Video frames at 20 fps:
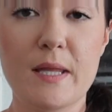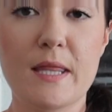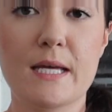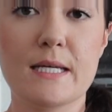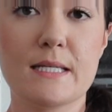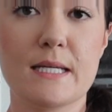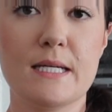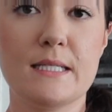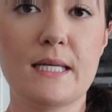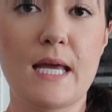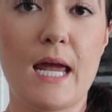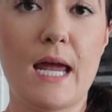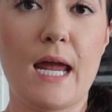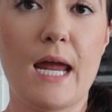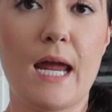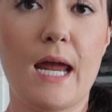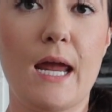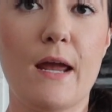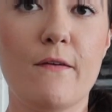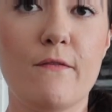But this is
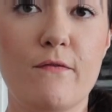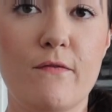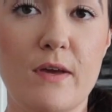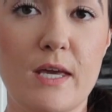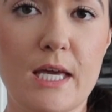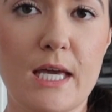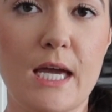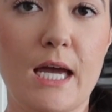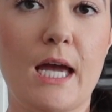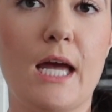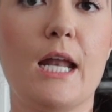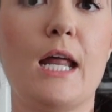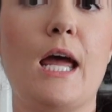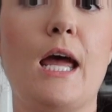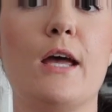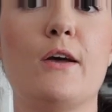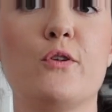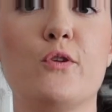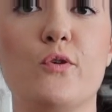a vegan and